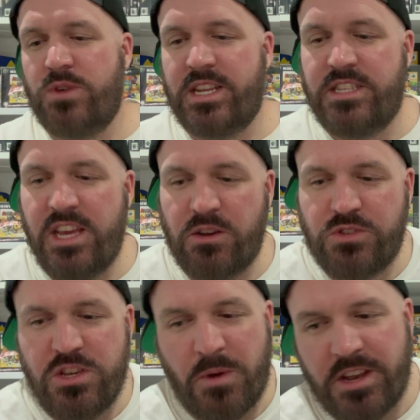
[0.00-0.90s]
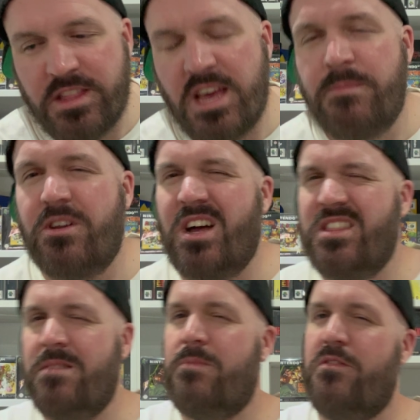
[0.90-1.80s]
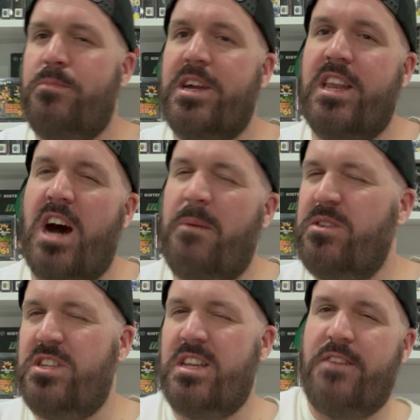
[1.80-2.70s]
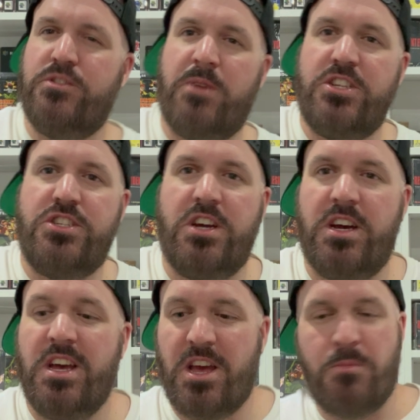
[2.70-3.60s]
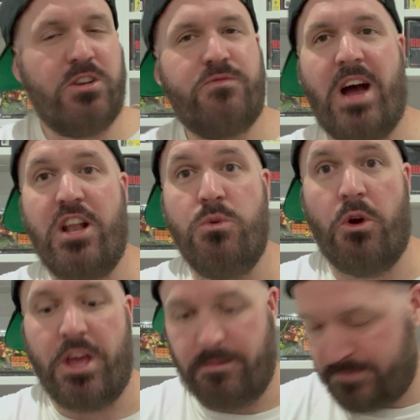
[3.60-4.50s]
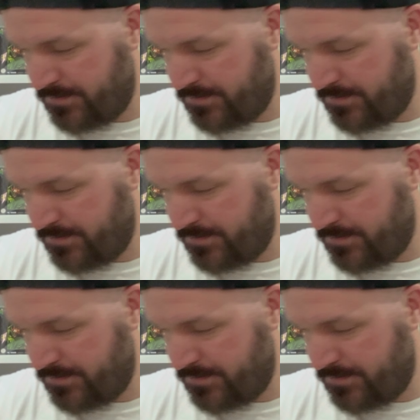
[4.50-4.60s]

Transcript: had a TLC one in there, but I didn't bother picking it up. It didn't have as much value on it.